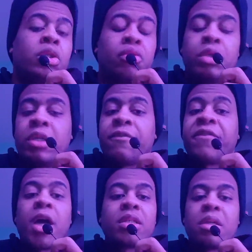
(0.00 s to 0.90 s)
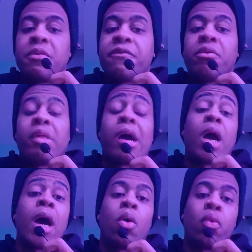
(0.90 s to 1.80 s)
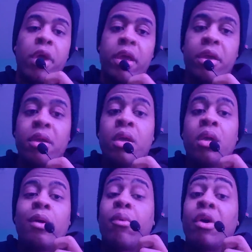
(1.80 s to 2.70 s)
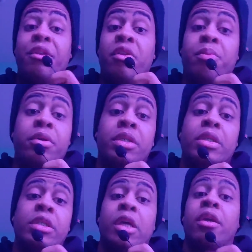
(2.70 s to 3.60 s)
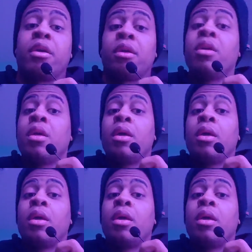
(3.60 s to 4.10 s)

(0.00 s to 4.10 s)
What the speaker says: using facts and info that outweigh what the other person's saying.